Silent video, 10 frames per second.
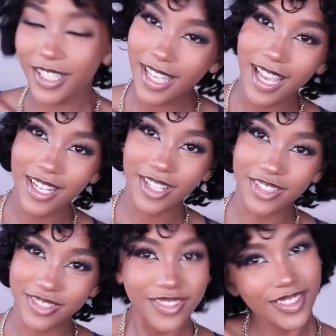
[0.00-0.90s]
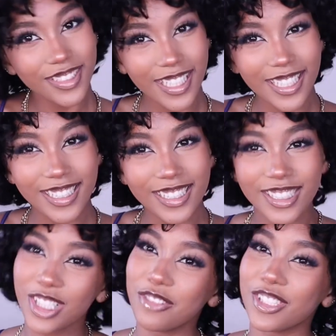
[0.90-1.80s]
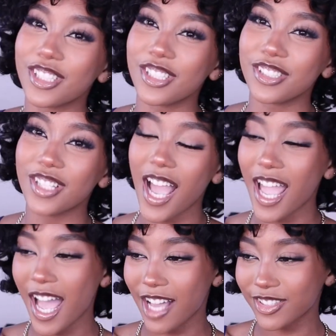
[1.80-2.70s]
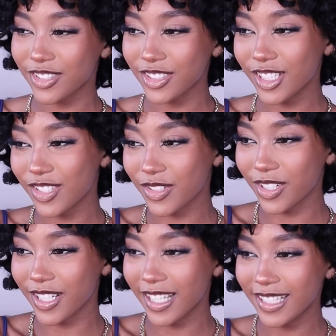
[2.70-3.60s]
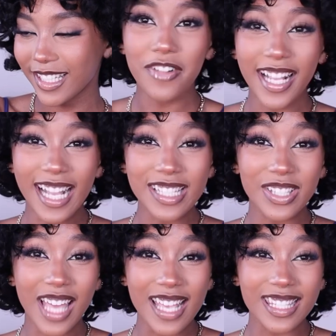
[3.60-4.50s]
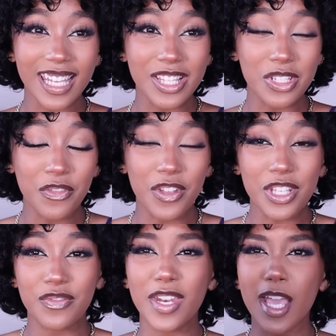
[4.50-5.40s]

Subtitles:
But yeah, no, super cute. I absolutely adore it. All right guys, so that is gonna do it for this